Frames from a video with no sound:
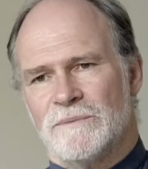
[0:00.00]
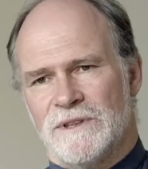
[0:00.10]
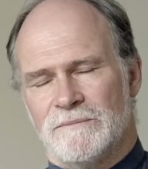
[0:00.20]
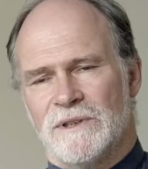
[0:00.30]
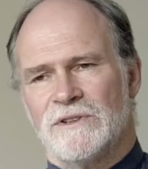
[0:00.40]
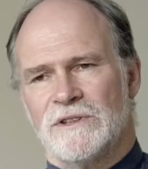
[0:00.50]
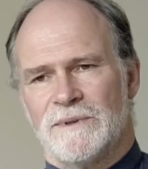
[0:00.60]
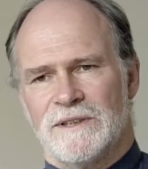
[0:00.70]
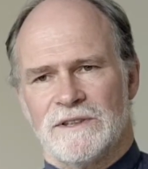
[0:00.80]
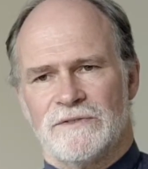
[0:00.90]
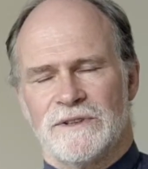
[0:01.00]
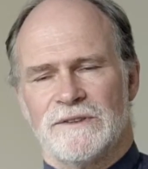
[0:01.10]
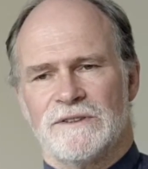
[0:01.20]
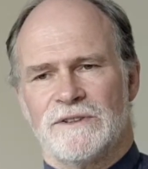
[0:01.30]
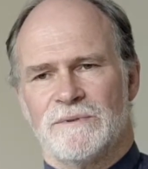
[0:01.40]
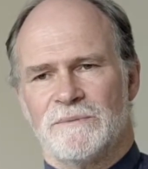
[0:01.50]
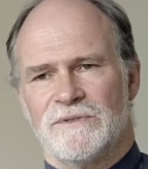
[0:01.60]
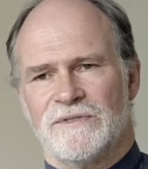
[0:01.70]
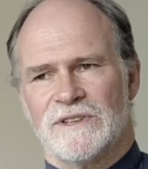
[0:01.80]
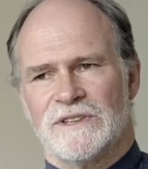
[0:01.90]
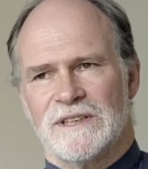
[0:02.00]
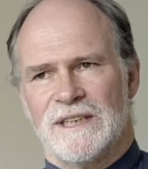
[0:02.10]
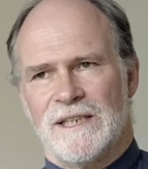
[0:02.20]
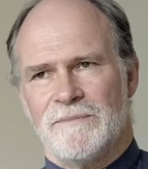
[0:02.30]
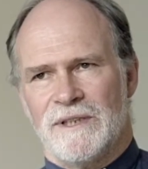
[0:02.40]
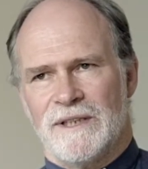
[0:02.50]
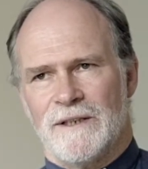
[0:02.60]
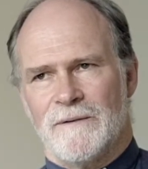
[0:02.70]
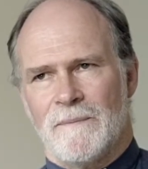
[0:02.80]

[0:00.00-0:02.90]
me the most about this vicarage when we first came here